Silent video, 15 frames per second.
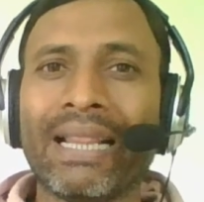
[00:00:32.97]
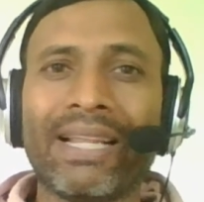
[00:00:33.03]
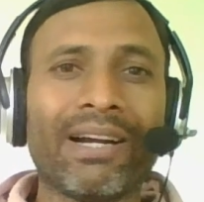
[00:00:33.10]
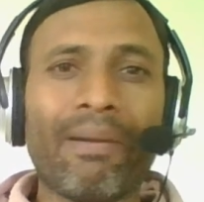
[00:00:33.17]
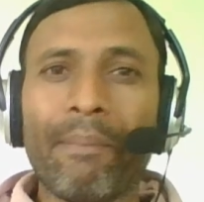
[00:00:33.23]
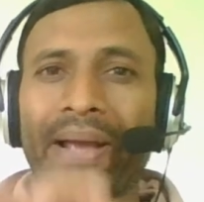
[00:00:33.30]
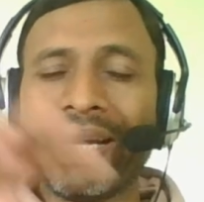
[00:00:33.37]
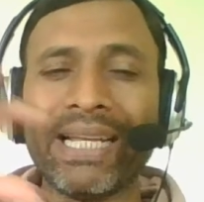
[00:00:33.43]
There
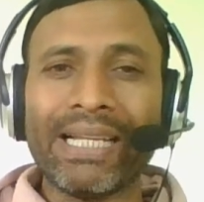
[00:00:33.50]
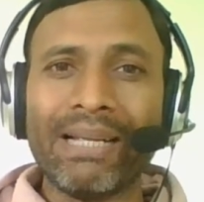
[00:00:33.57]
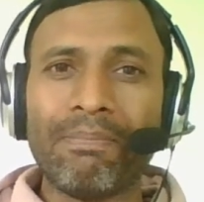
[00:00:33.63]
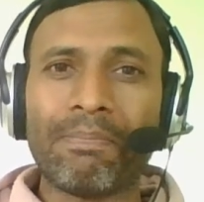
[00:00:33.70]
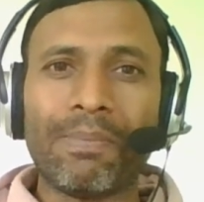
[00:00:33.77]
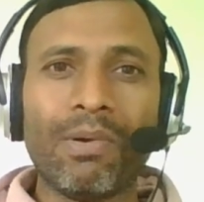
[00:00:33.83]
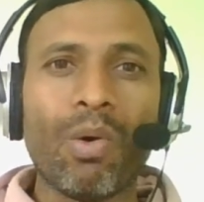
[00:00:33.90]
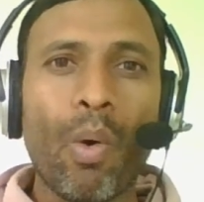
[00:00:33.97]
are many
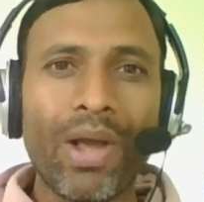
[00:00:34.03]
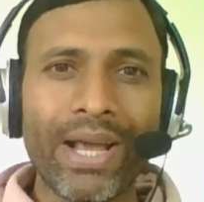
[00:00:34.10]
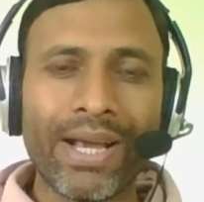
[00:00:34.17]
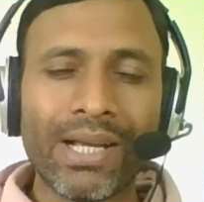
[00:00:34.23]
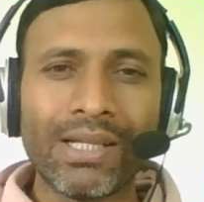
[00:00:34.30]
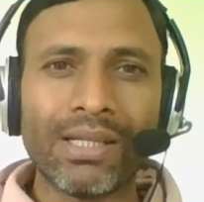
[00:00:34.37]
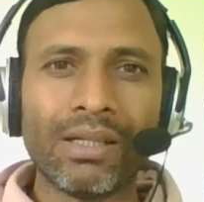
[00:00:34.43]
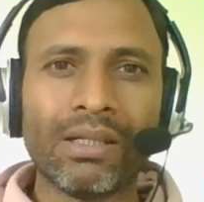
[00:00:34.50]

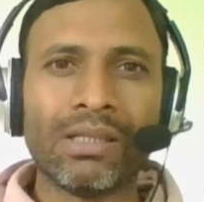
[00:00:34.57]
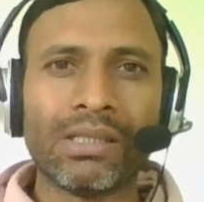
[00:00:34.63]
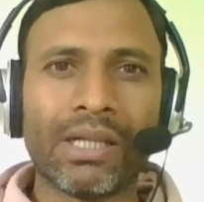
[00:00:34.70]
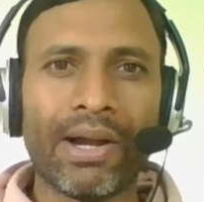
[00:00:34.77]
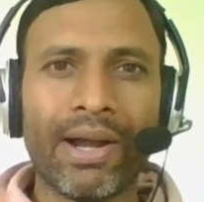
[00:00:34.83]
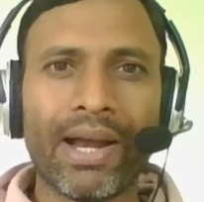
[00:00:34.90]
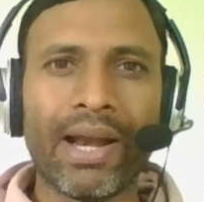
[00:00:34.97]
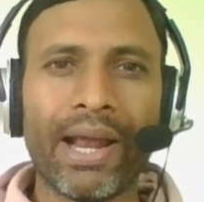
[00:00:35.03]
employees
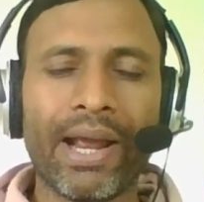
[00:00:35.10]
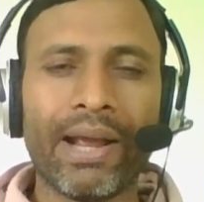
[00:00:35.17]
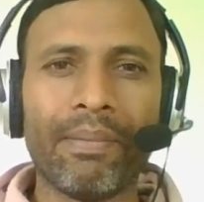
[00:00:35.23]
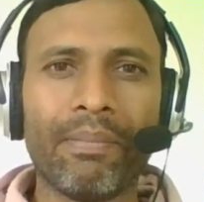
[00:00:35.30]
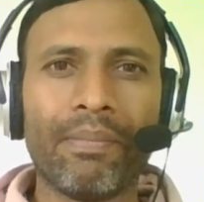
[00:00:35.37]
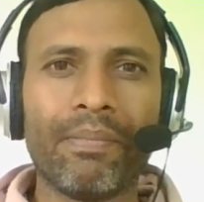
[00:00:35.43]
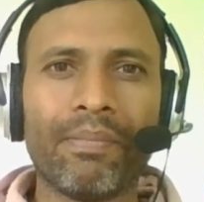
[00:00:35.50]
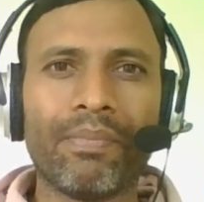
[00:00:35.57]
under
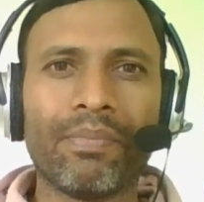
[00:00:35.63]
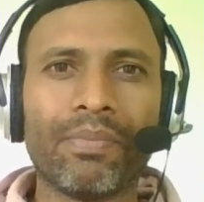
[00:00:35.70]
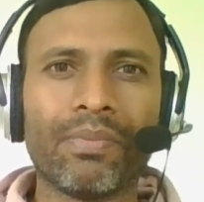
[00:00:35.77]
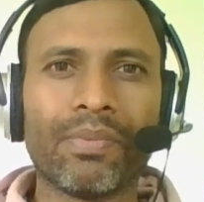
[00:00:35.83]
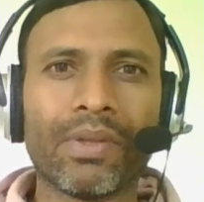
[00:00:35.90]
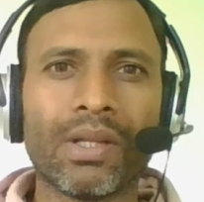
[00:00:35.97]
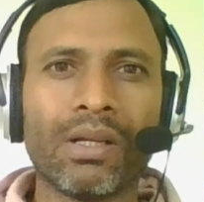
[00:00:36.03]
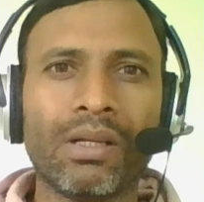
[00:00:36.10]
him
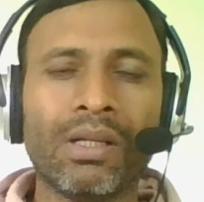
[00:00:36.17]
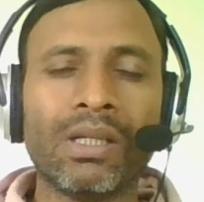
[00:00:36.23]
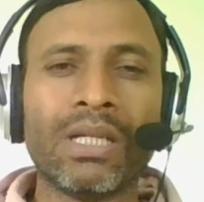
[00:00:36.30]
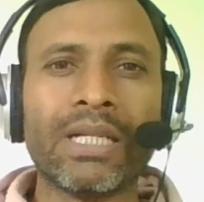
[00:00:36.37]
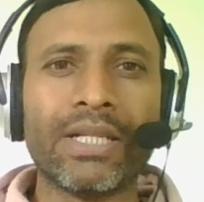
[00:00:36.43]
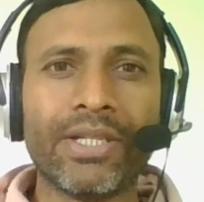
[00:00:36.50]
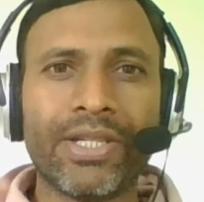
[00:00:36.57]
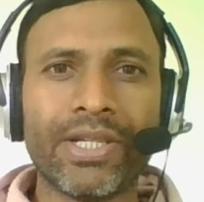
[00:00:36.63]

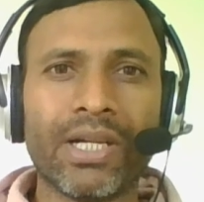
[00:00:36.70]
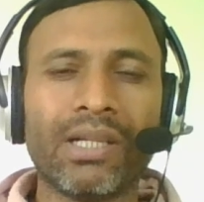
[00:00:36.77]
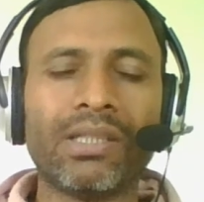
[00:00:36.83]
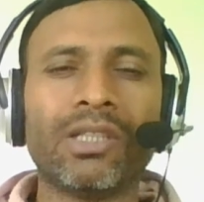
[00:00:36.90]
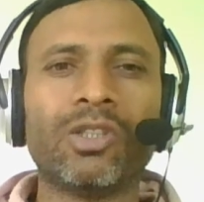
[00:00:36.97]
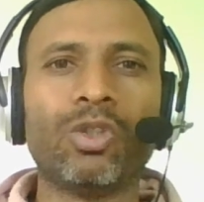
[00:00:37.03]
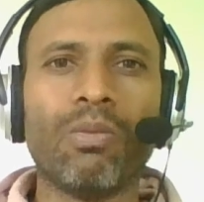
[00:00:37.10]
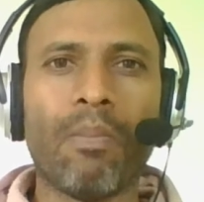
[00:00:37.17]
just
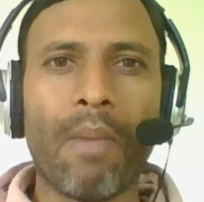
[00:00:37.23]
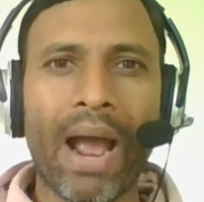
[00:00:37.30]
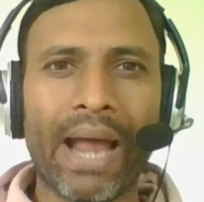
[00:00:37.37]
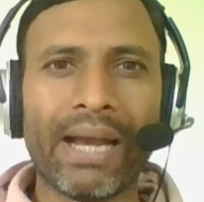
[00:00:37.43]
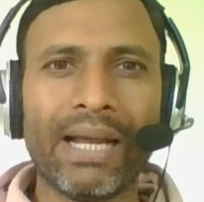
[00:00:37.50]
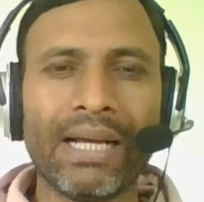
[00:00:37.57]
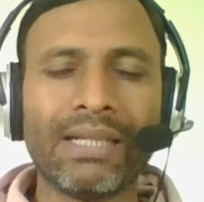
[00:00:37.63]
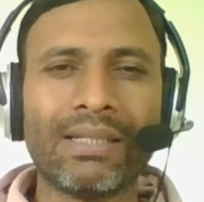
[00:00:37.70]
to
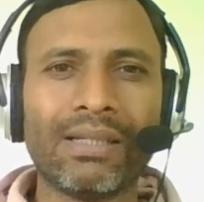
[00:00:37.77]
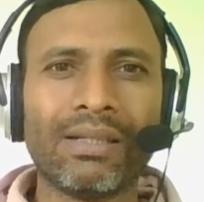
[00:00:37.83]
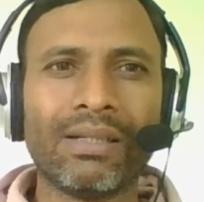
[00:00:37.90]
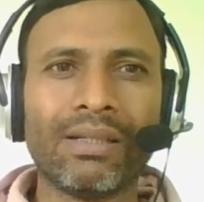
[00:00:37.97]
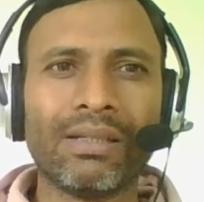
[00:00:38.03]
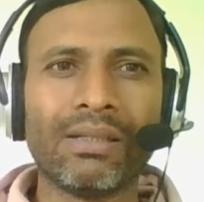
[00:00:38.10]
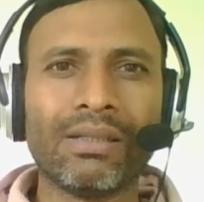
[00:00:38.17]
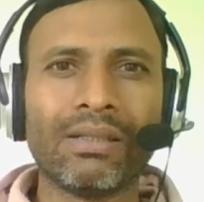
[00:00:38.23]
manage
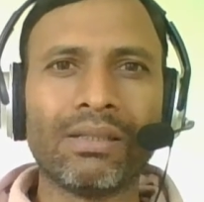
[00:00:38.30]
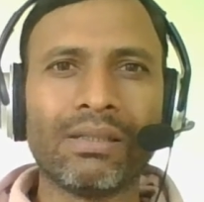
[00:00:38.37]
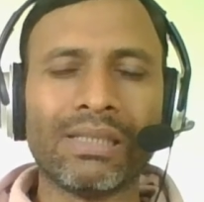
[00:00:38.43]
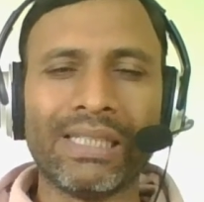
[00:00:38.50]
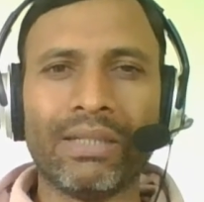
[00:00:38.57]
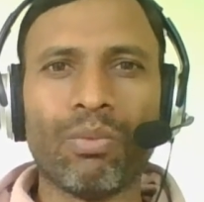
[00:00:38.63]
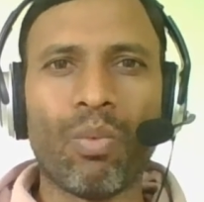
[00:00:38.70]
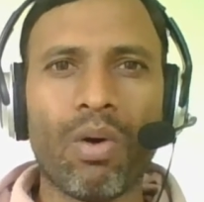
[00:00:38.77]

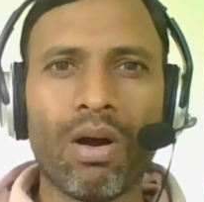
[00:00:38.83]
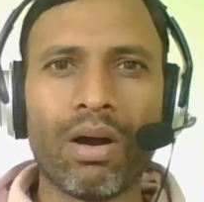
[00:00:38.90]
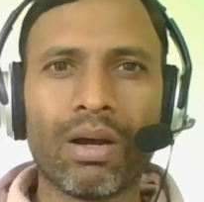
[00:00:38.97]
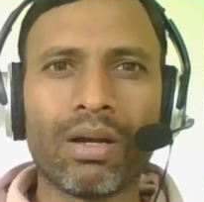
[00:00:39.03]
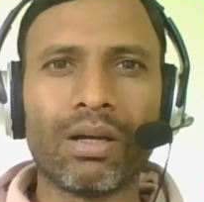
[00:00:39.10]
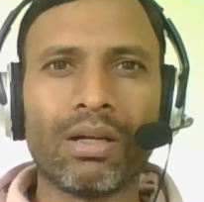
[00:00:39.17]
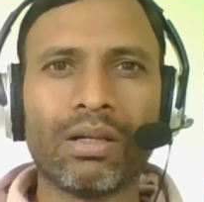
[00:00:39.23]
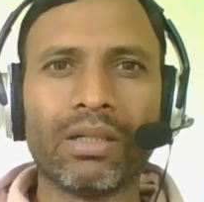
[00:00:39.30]
his
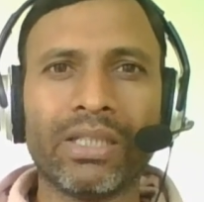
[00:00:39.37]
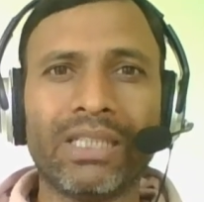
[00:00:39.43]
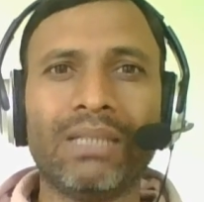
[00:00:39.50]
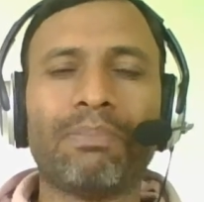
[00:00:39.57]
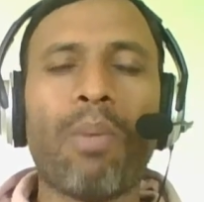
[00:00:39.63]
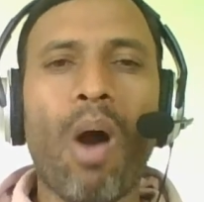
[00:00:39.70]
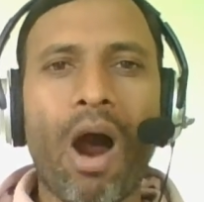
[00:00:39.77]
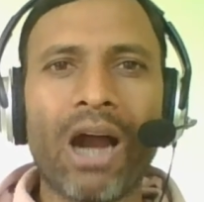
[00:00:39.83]
work, his
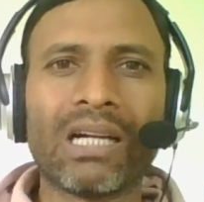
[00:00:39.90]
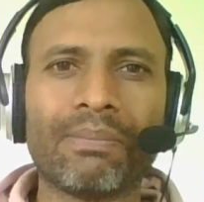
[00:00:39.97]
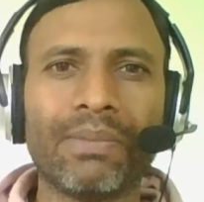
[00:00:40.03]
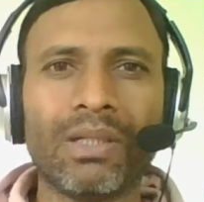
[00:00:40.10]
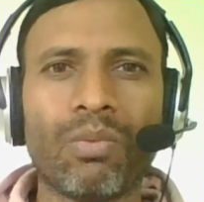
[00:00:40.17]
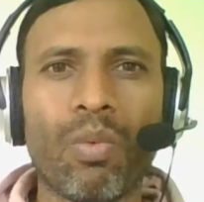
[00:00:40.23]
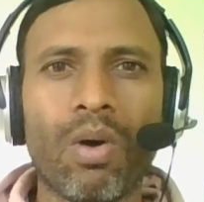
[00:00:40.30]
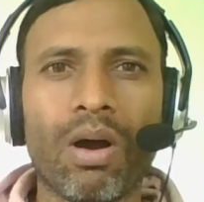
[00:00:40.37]

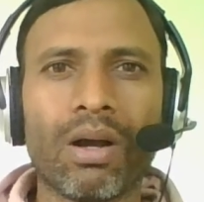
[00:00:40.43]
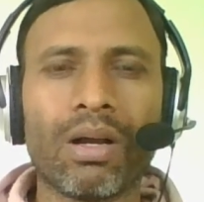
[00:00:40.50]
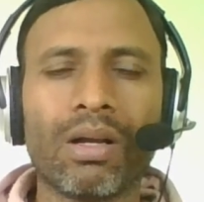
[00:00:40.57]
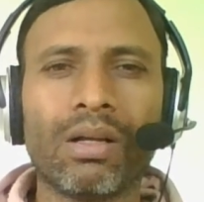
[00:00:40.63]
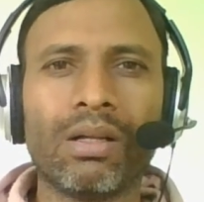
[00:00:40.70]
department work.